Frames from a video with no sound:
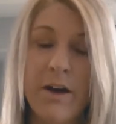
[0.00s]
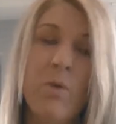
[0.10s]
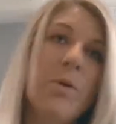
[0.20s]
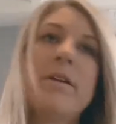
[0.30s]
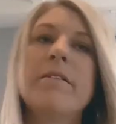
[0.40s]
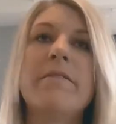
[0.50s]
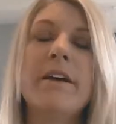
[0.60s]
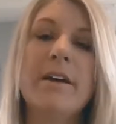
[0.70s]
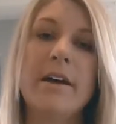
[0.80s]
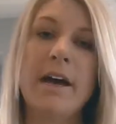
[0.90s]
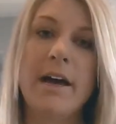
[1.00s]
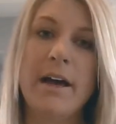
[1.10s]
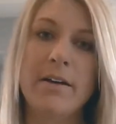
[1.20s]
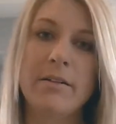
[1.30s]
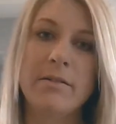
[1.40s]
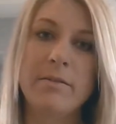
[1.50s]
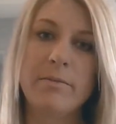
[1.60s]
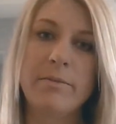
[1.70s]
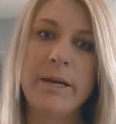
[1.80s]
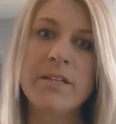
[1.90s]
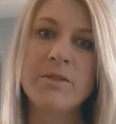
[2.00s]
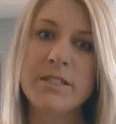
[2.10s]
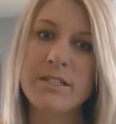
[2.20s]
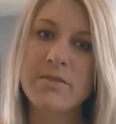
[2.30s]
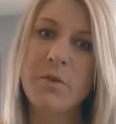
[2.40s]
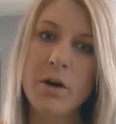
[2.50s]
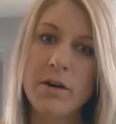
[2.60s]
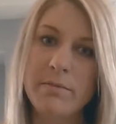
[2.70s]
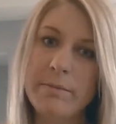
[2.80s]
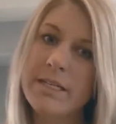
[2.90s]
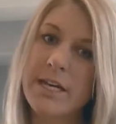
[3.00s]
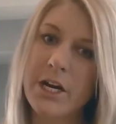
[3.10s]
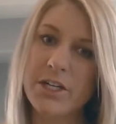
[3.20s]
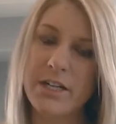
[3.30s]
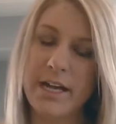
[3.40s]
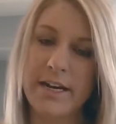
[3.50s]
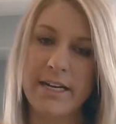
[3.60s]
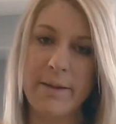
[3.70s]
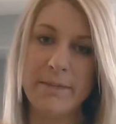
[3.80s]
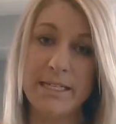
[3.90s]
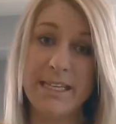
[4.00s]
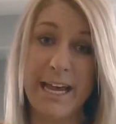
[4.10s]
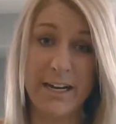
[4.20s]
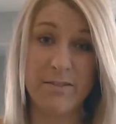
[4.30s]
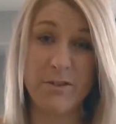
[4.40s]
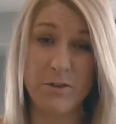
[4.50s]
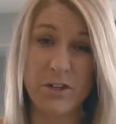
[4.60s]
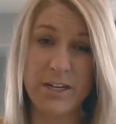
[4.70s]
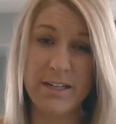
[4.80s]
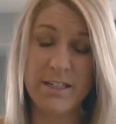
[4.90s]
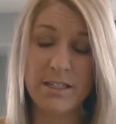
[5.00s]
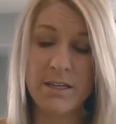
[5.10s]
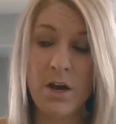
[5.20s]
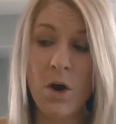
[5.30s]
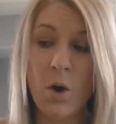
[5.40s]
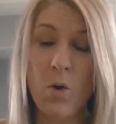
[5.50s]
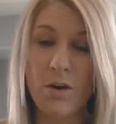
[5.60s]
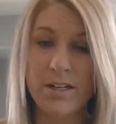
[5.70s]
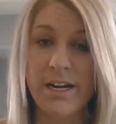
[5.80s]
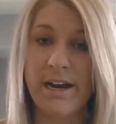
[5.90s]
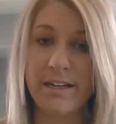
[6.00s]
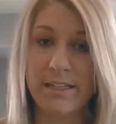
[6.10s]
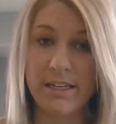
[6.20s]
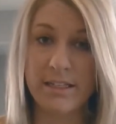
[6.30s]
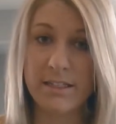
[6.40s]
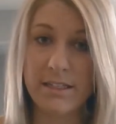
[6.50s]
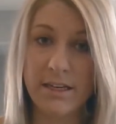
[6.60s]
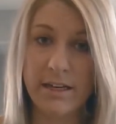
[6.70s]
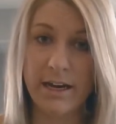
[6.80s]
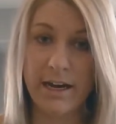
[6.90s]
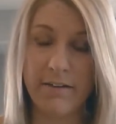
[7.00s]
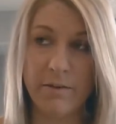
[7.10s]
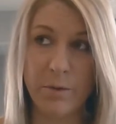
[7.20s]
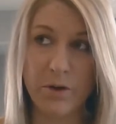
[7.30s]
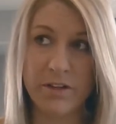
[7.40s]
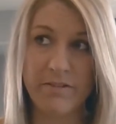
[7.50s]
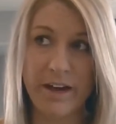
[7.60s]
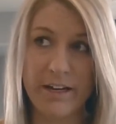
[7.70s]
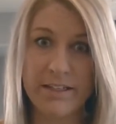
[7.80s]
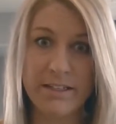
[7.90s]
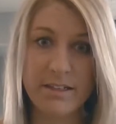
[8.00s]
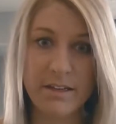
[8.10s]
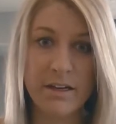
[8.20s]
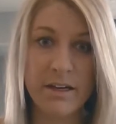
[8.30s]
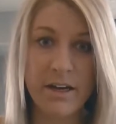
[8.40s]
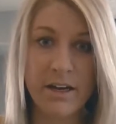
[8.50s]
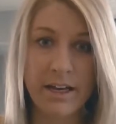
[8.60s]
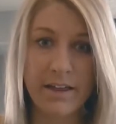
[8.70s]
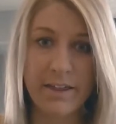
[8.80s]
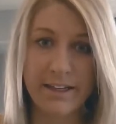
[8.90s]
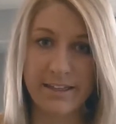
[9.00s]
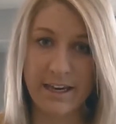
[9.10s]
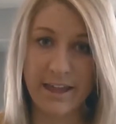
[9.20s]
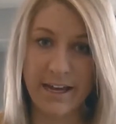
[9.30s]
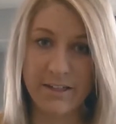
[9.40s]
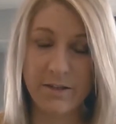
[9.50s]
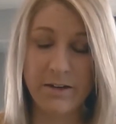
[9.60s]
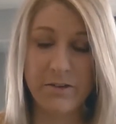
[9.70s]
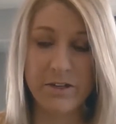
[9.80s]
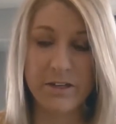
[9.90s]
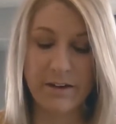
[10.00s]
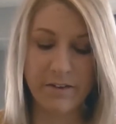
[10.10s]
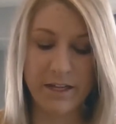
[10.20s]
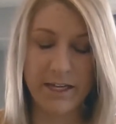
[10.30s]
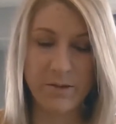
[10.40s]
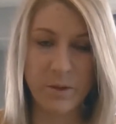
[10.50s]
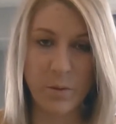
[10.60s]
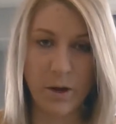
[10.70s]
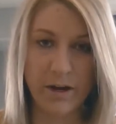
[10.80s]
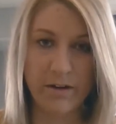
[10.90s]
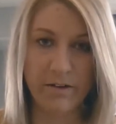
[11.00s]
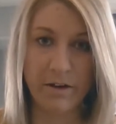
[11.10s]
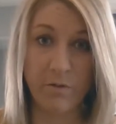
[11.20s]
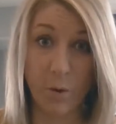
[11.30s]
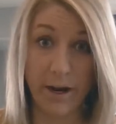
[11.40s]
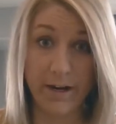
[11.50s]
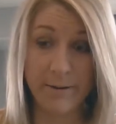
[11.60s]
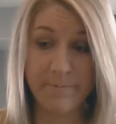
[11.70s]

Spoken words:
One of the biggest reasons for miscarriage a lot of times is lack of nutrients or toxins for birth defects and things like that. So those are definitely things we want to avoid.